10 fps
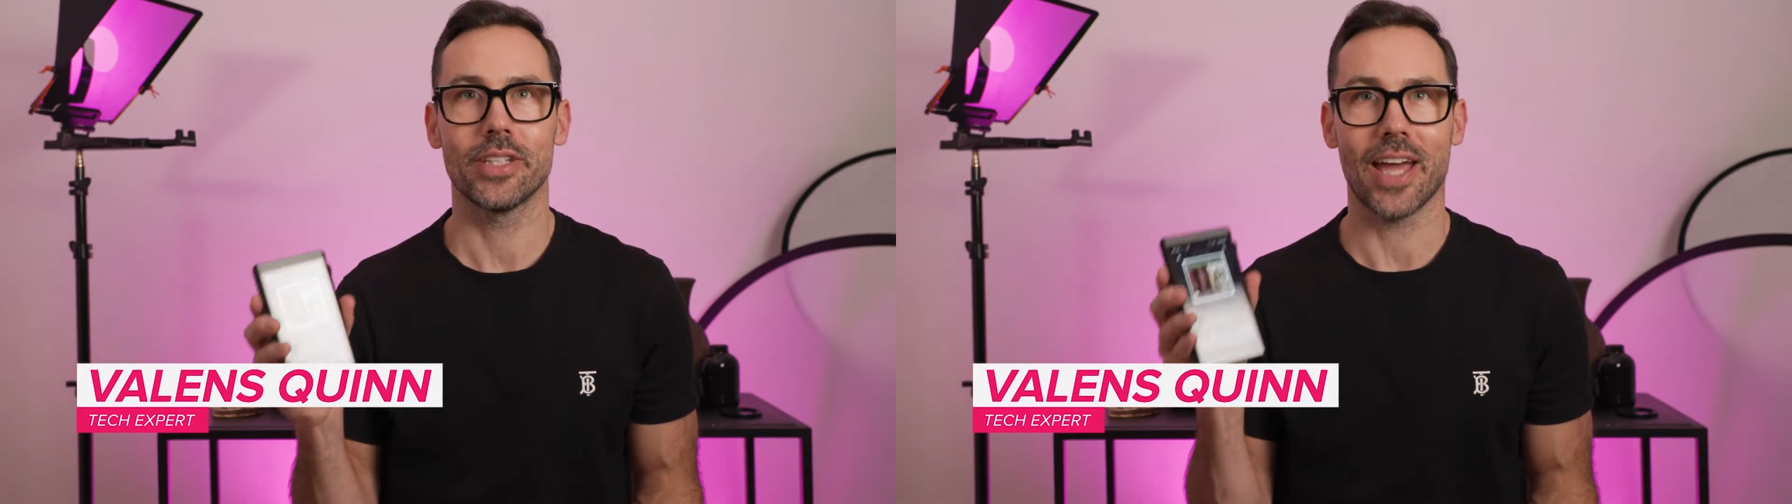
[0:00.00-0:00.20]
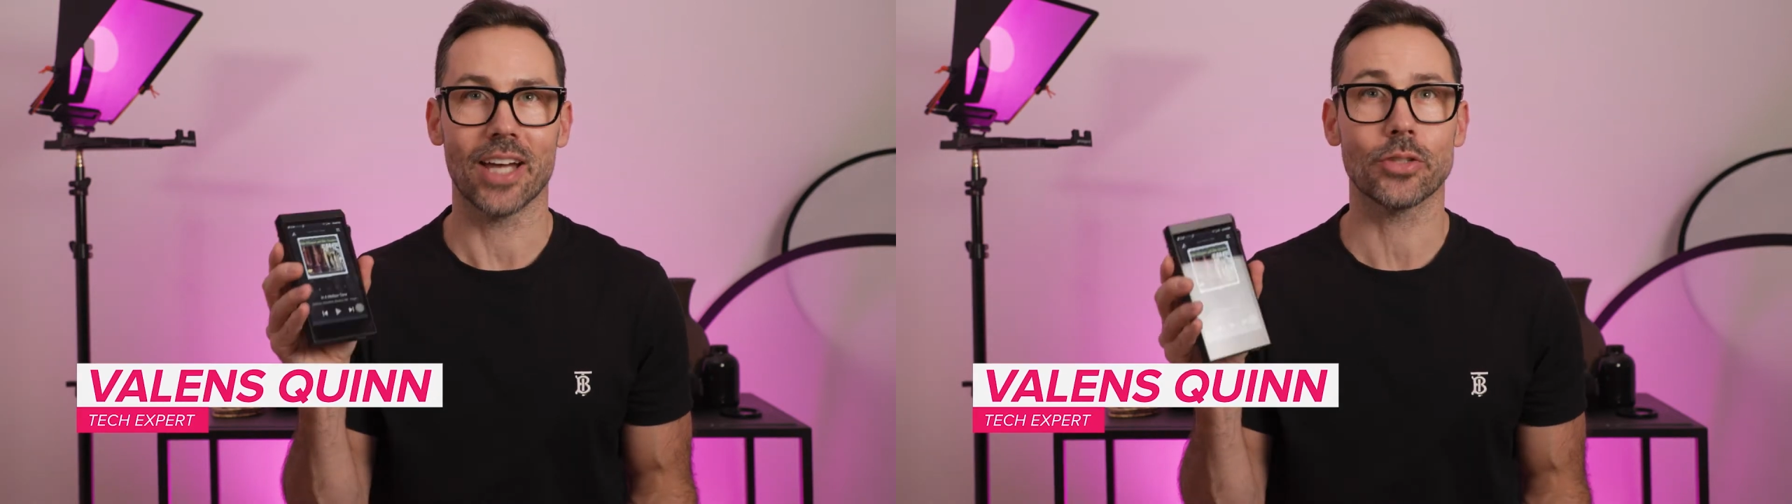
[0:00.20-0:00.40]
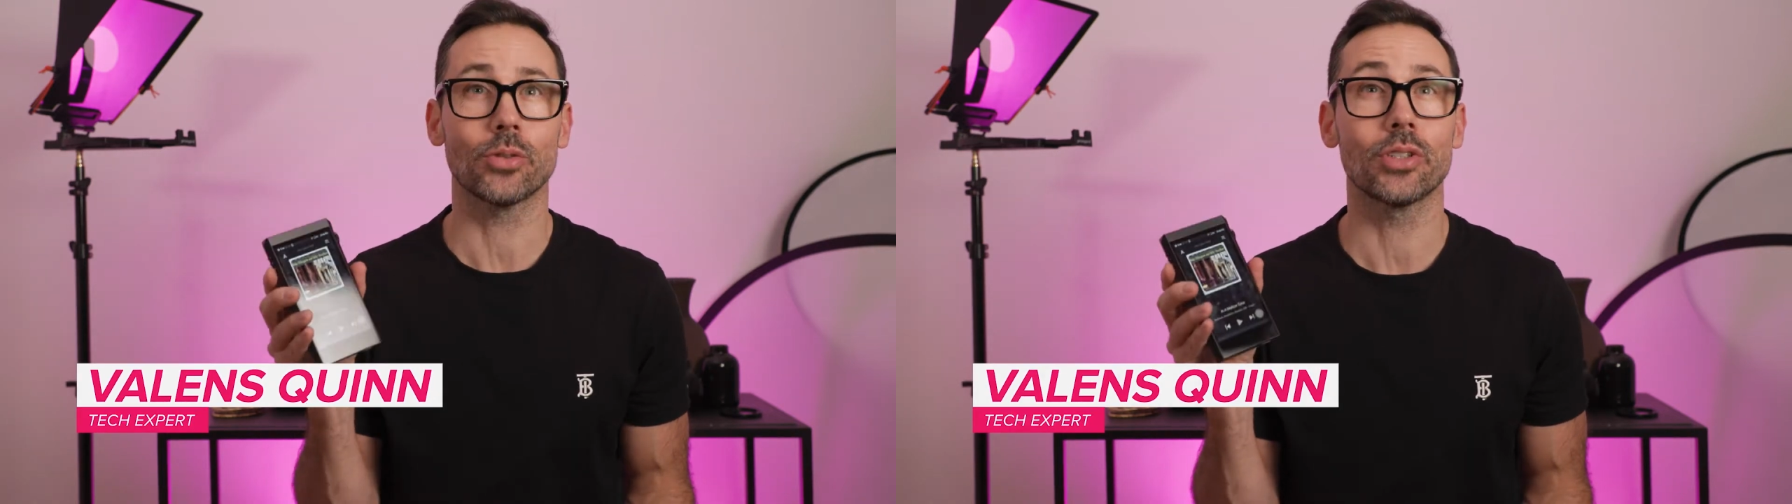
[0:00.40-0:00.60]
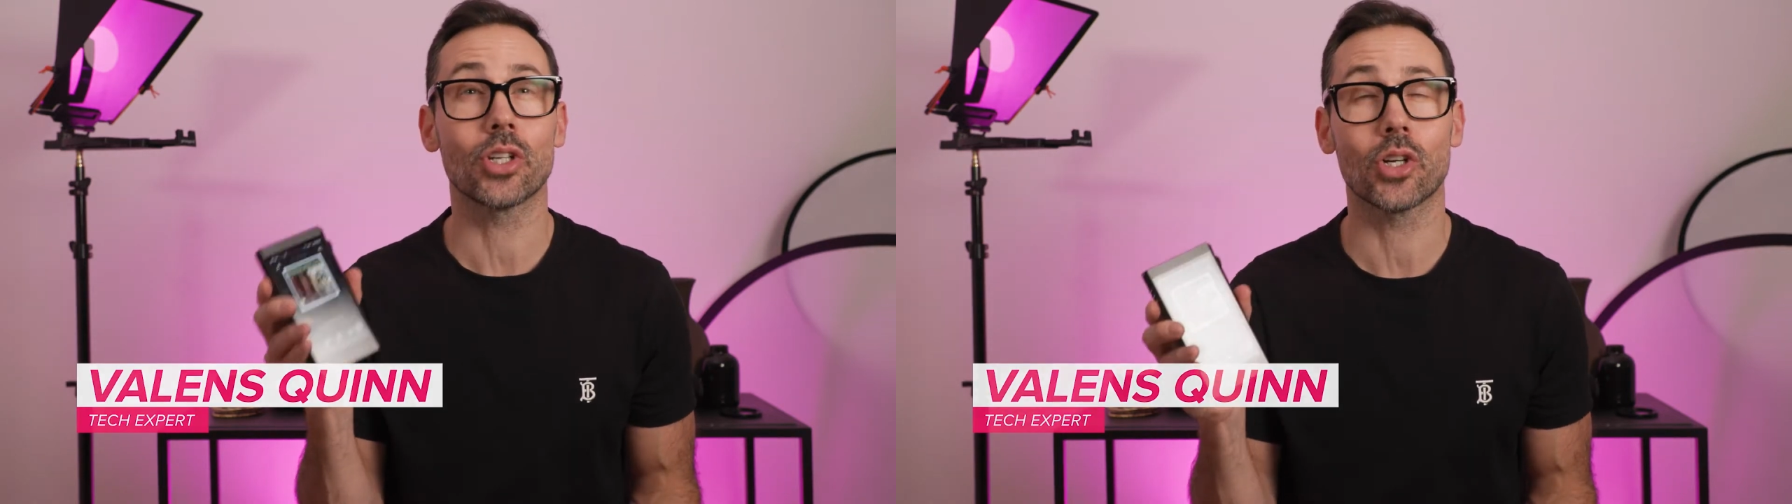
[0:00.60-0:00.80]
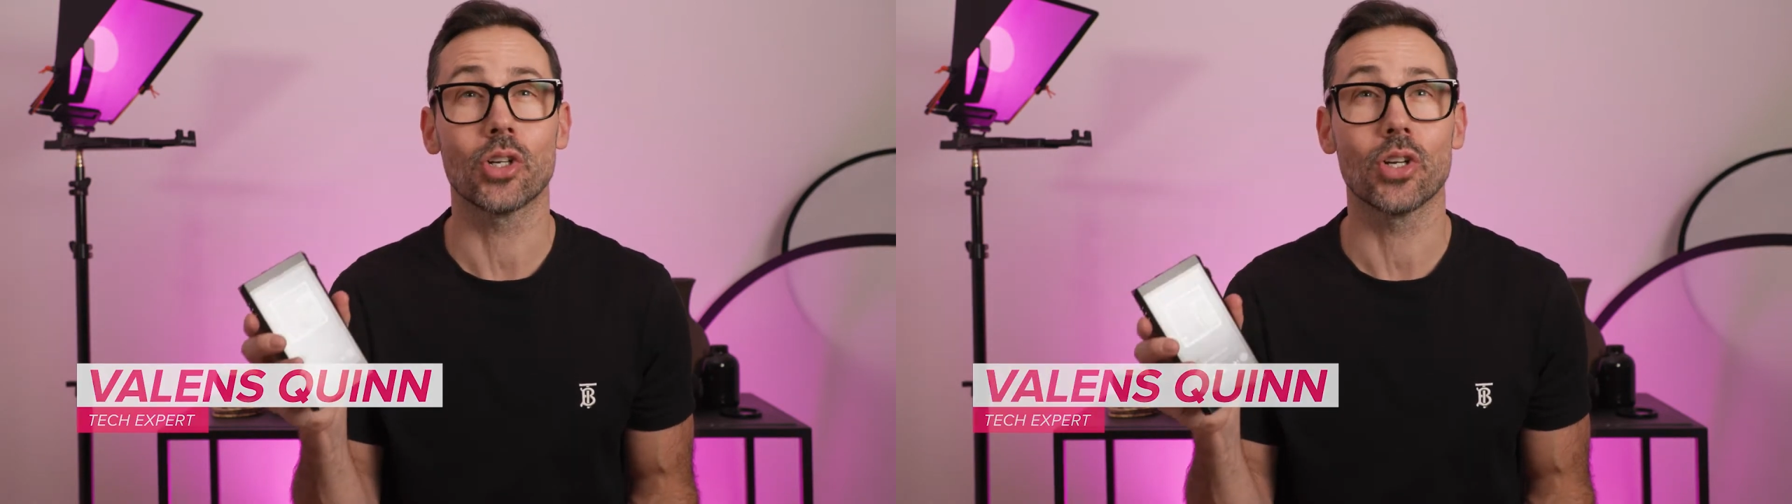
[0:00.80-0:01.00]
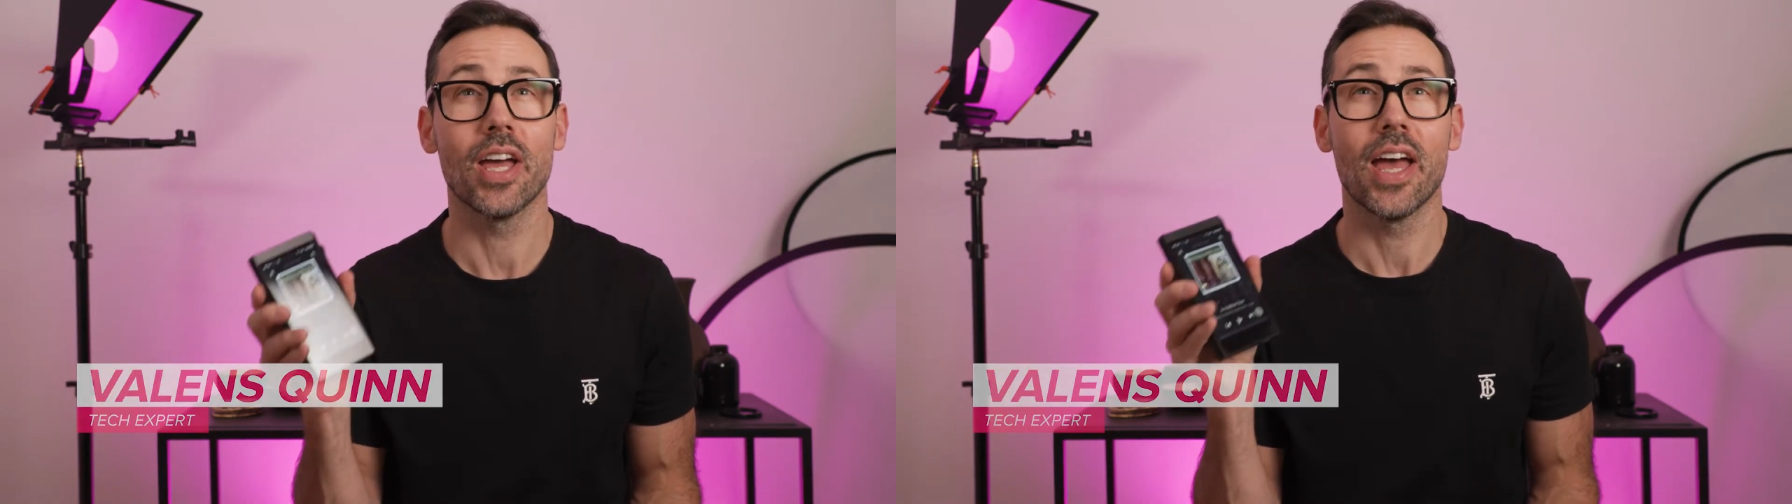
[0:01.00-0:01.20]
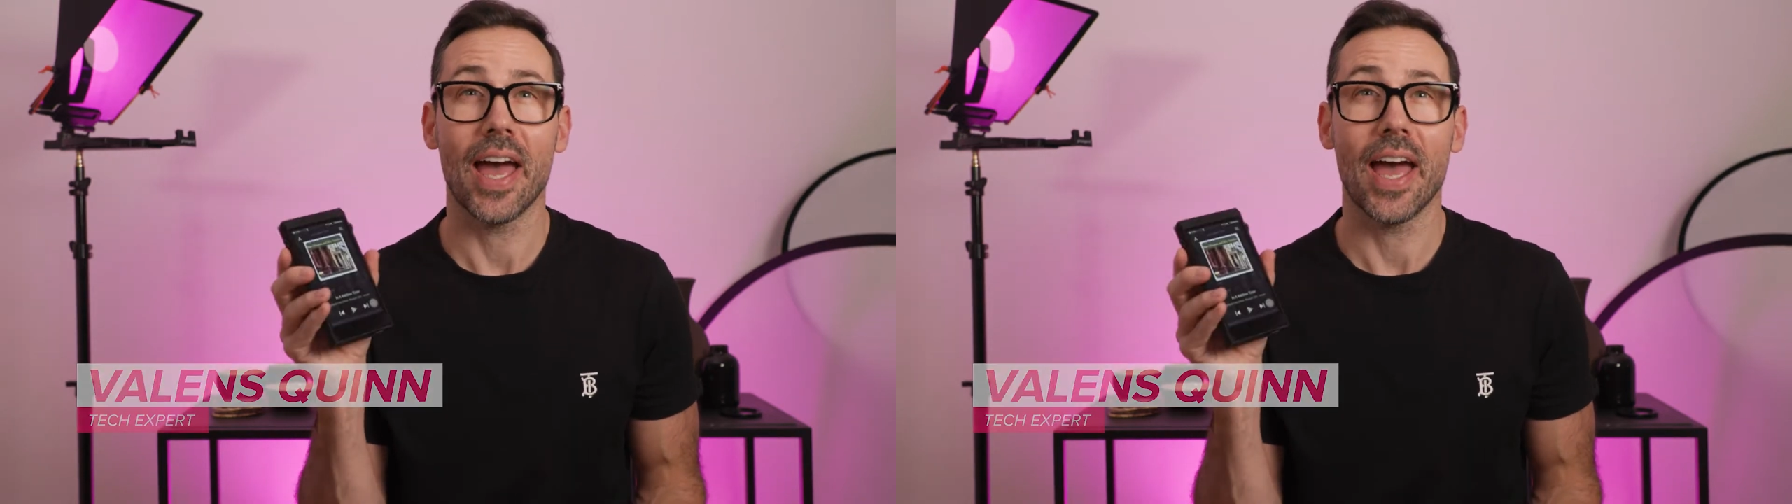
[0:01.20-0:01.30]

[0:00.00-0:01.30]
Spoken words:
Astell&Kern